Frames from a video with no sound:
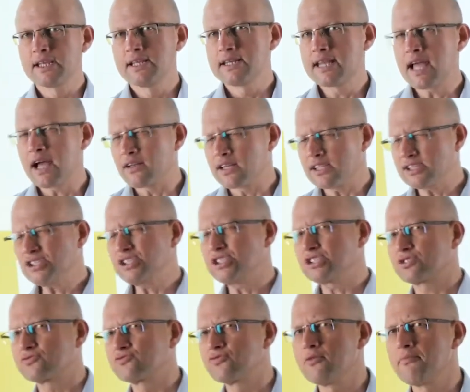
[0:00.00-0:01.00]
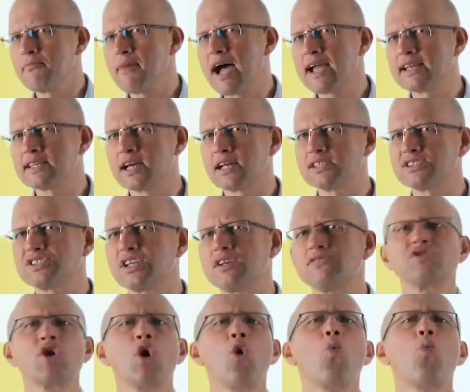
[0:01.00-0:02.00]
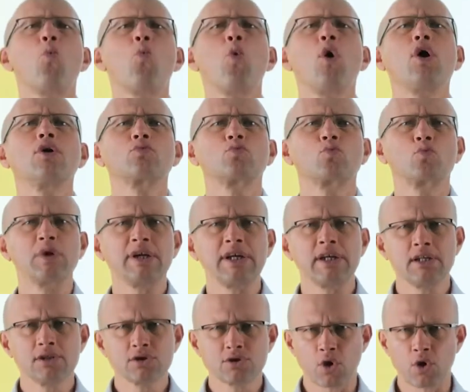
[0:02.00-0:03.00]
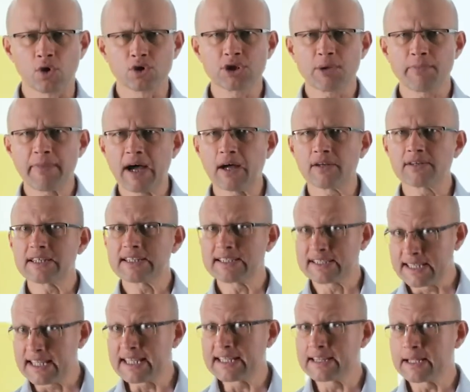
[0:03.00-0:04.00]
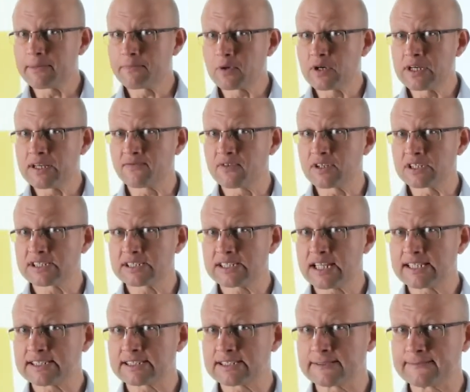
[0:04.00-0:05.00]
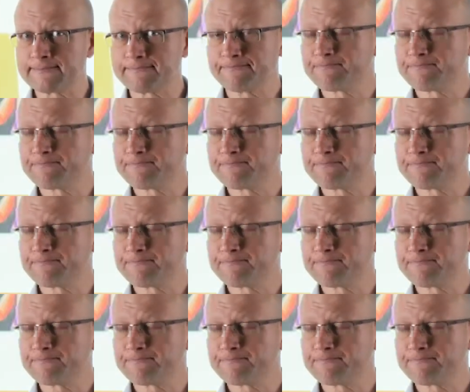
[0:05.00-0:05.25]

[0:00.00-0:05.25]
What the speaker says: Now, let's just remind ourselves what we talked about in the previous lesson.